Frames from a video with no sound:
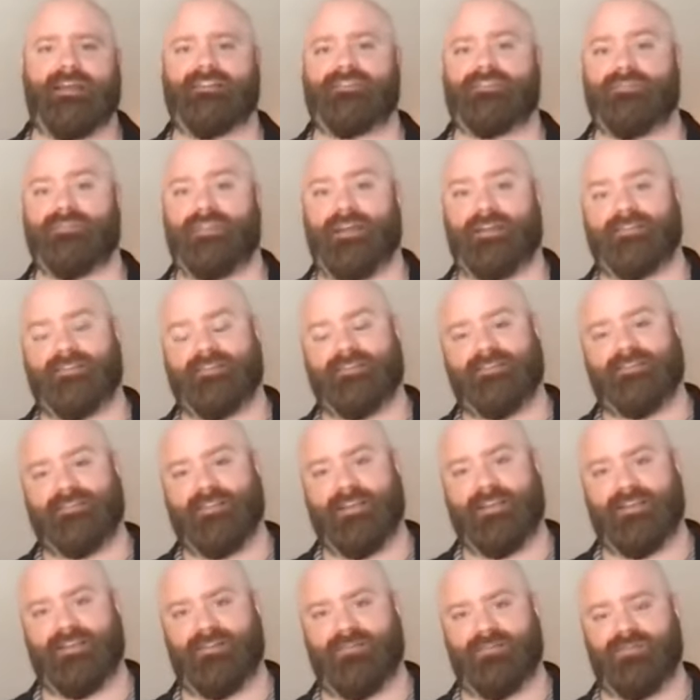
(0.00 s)
And so that's a
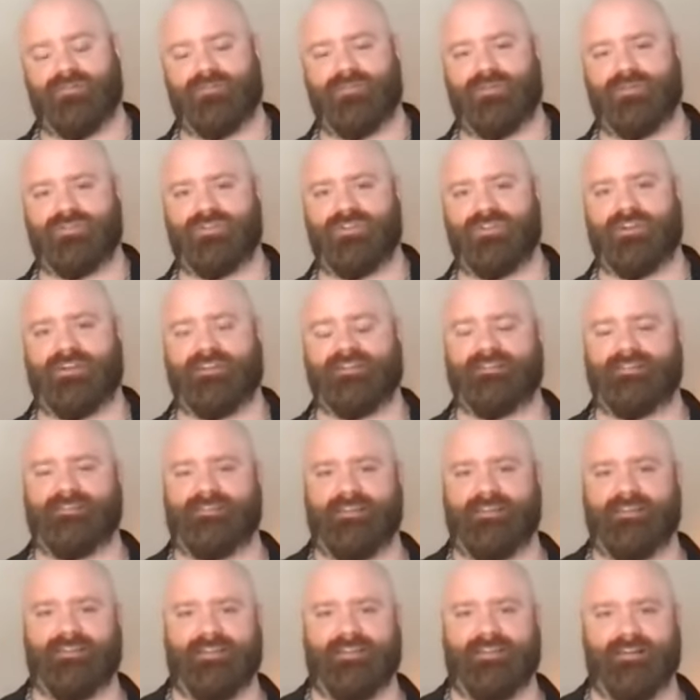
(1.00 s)
second order approach. You can
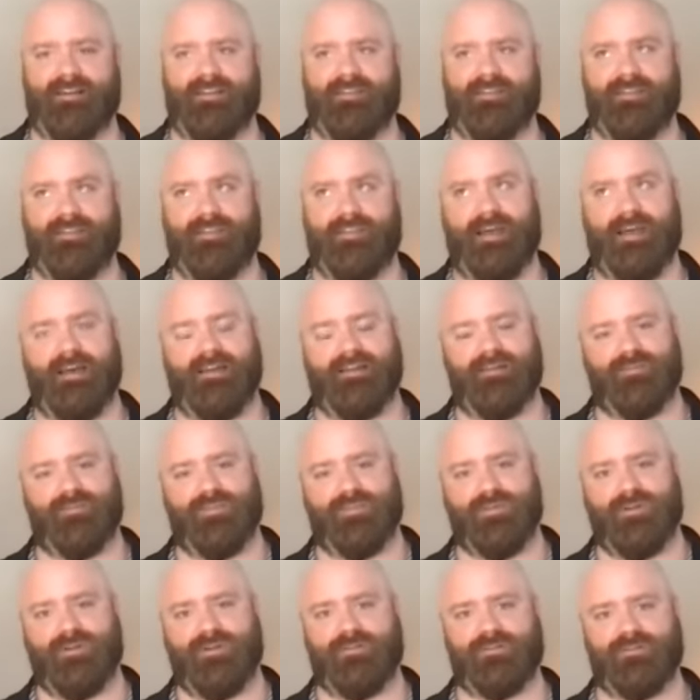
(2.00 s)
see that on that
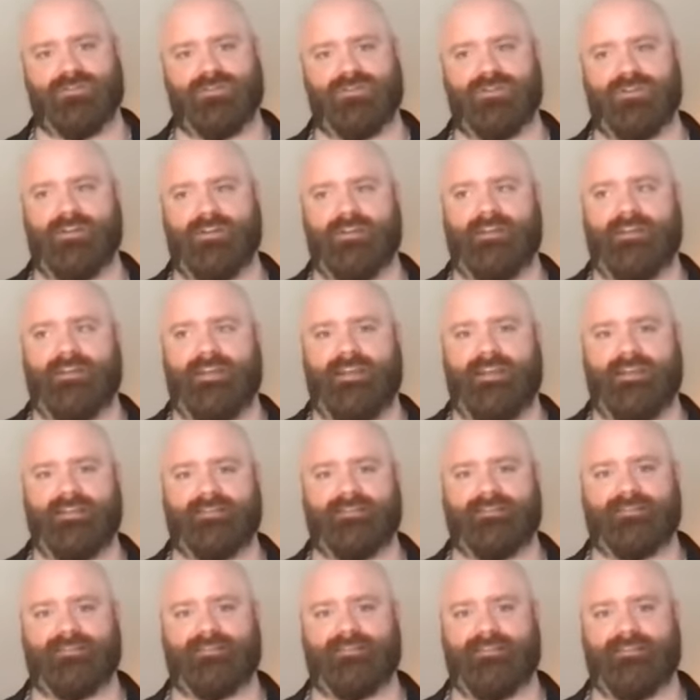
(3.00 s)
approach,
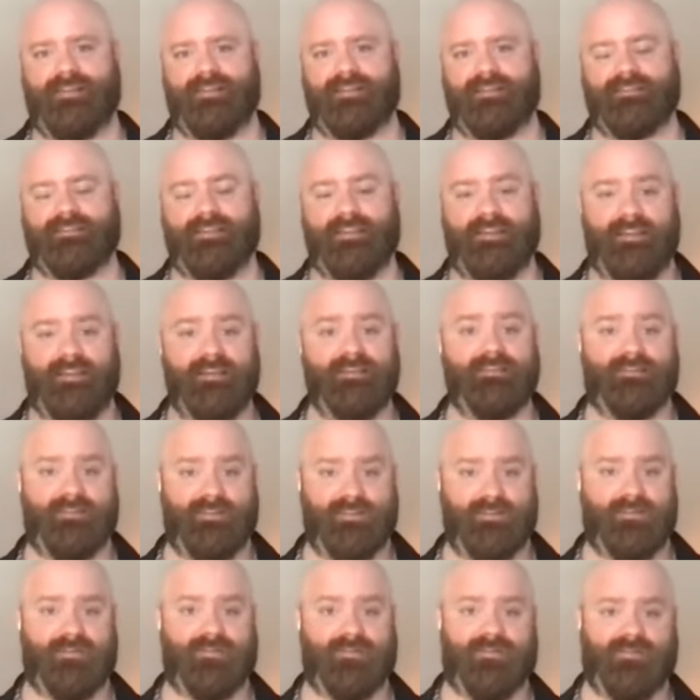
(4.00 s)
it's
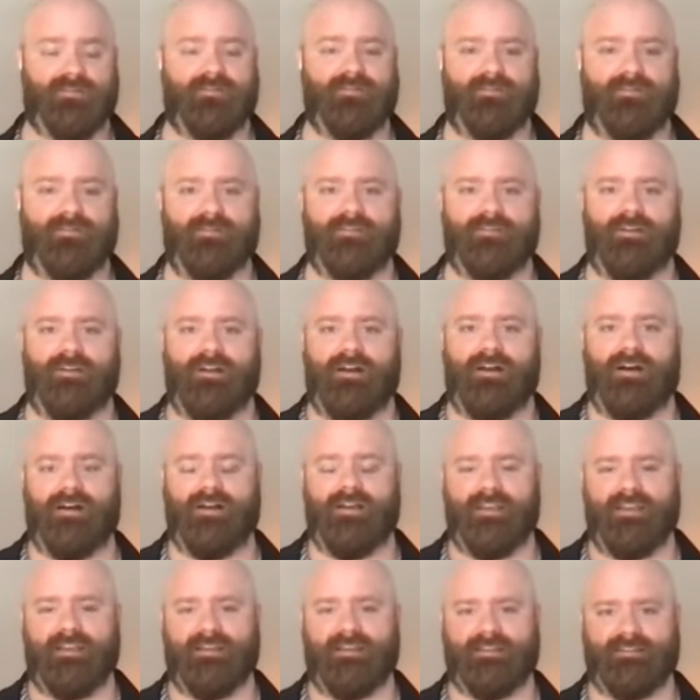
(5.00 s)
easier
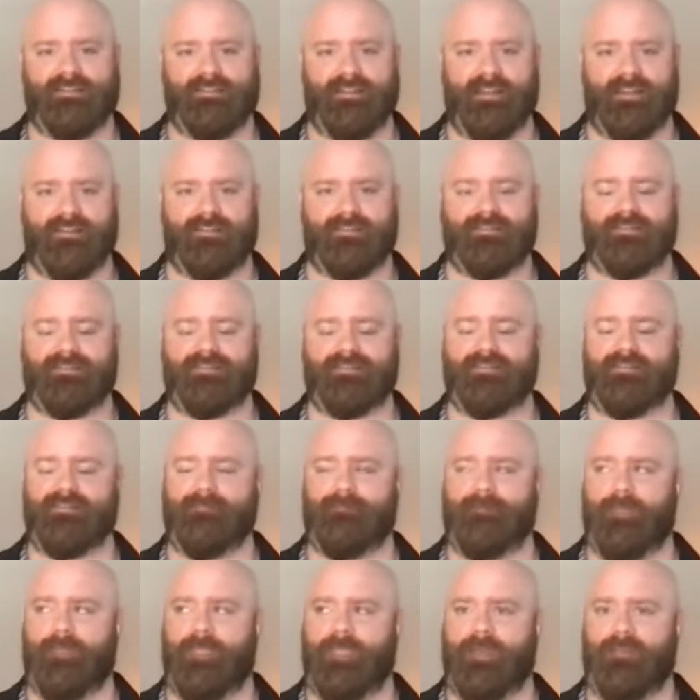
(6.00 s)
in a
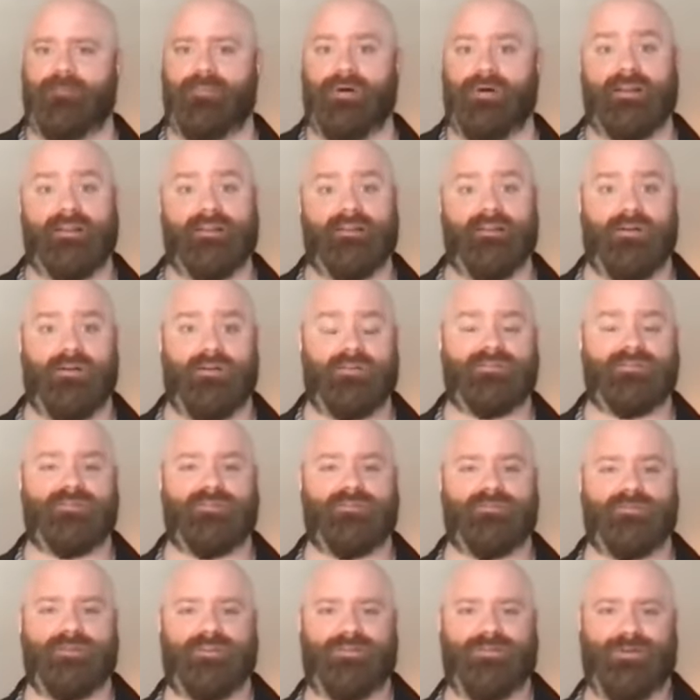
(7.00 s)
sense, but it
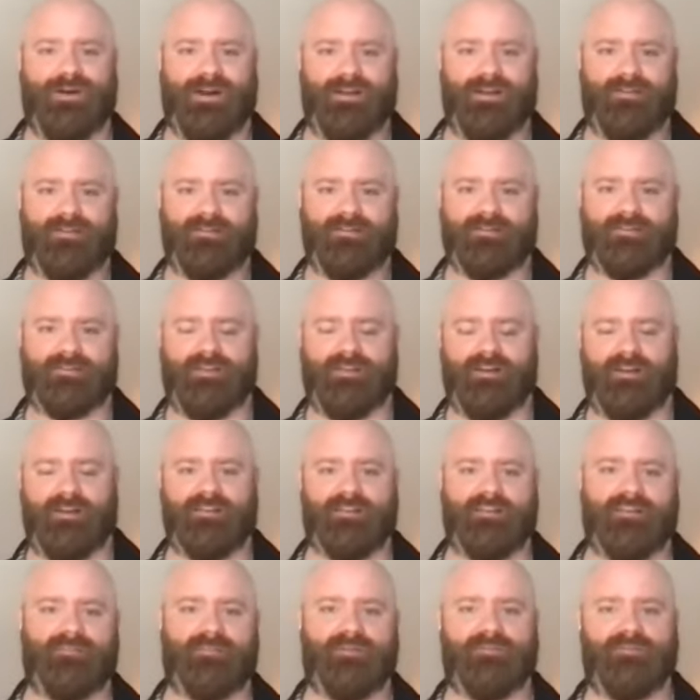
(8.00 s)
also requires
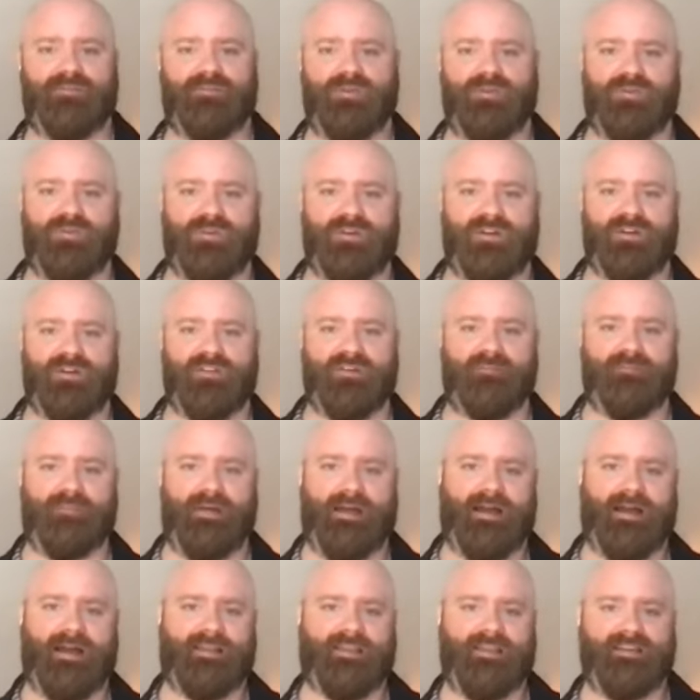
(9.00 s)
a little bit more work on the
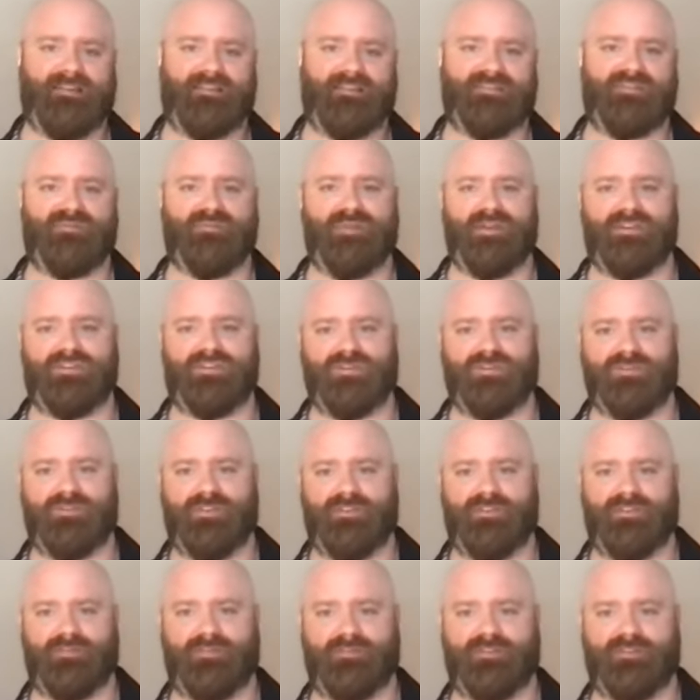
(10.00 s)
back end to make sure
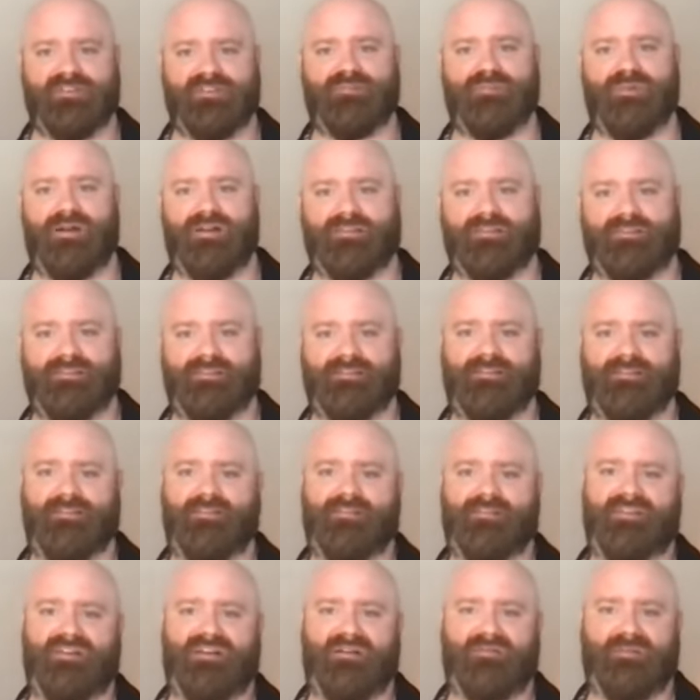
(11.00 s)
that the responses
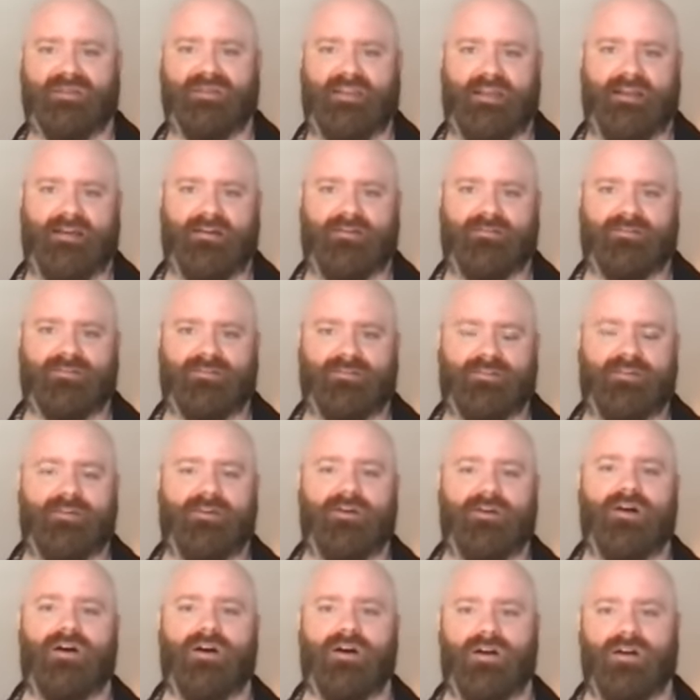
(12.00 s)
that are coming out
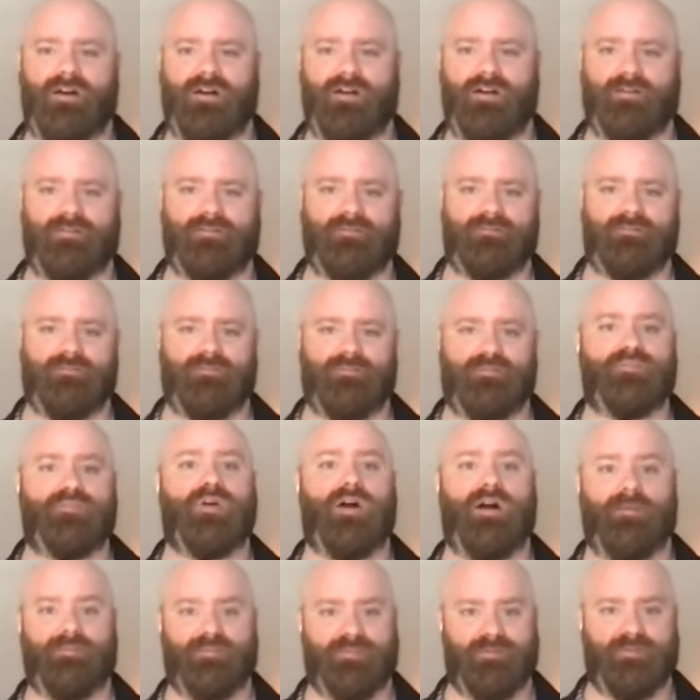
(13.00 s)
are
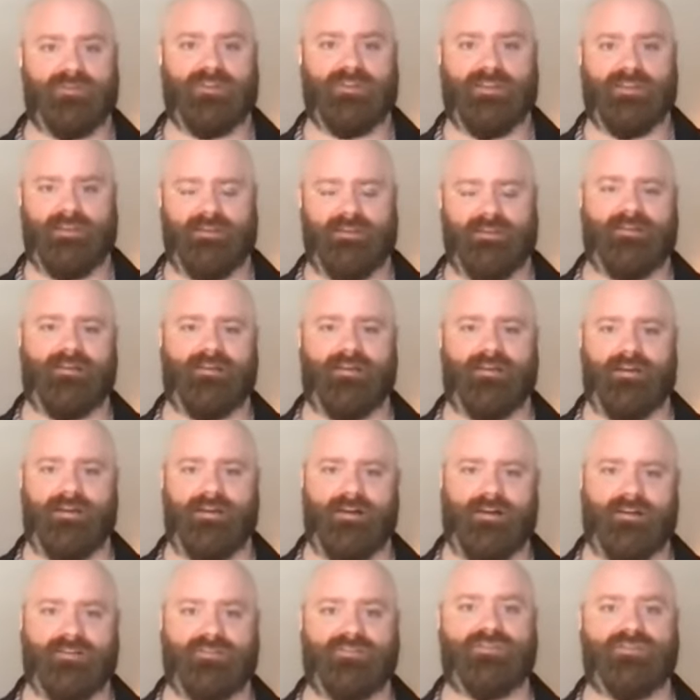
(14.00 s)
properly
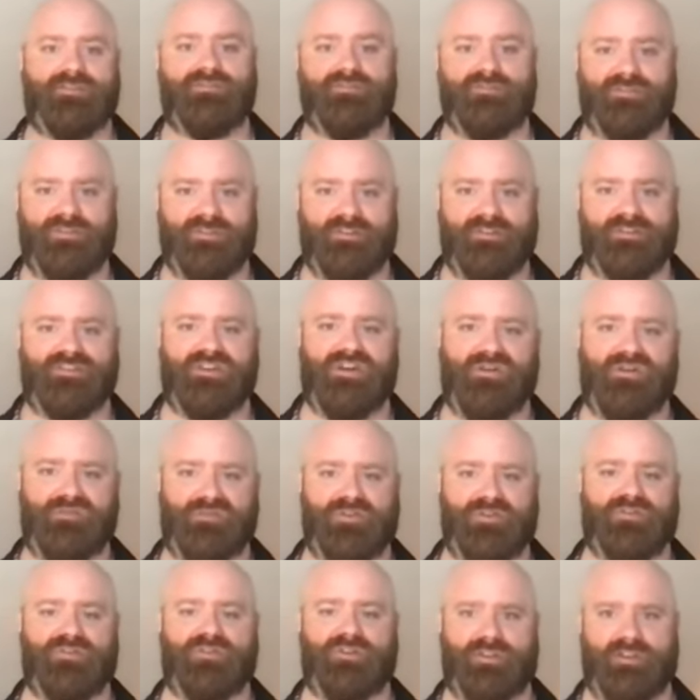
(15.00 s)
attuned to the
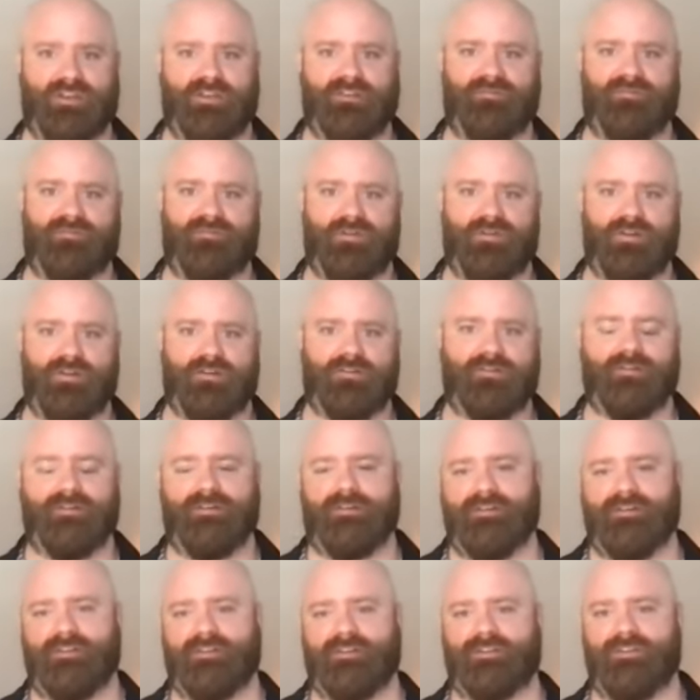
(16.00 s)
tone you're looking for.
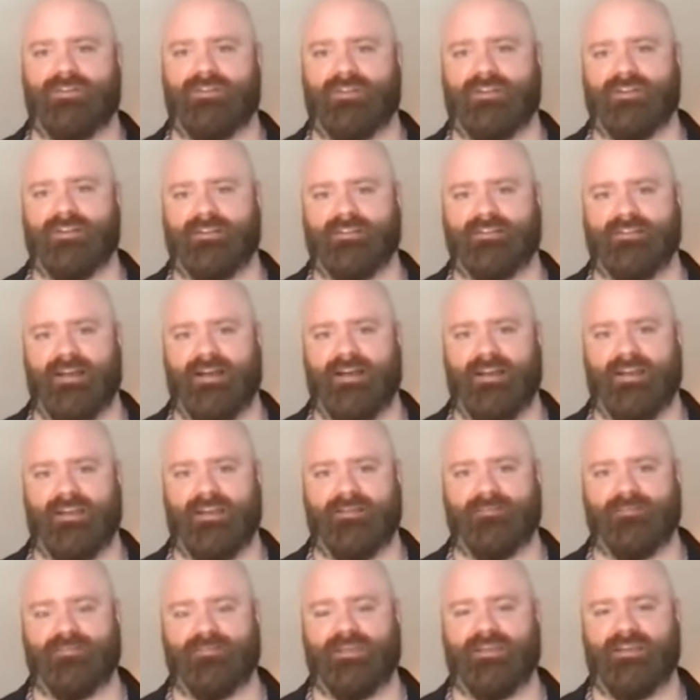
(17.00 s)
So the
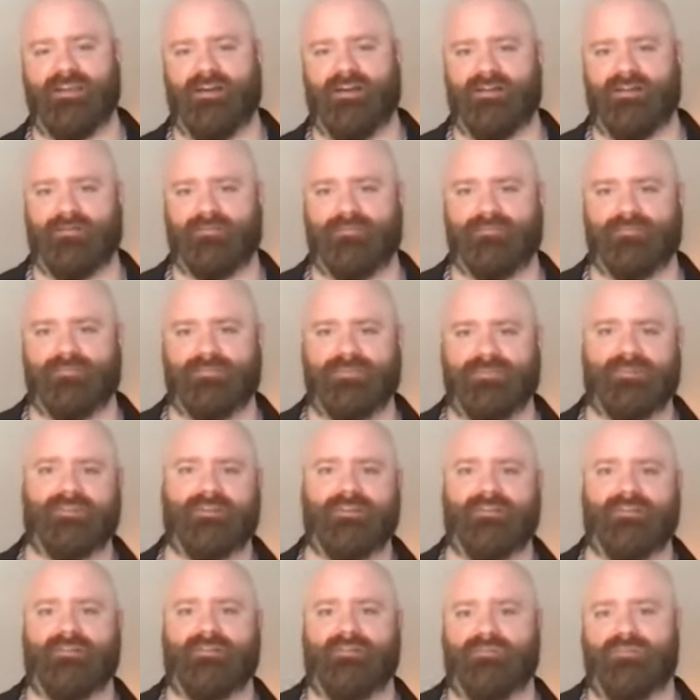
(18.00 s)
design
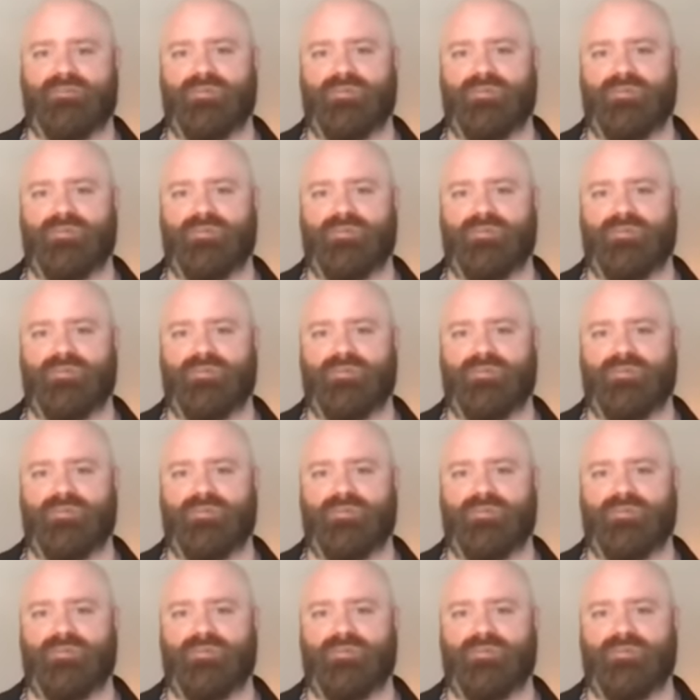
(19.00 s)
becomes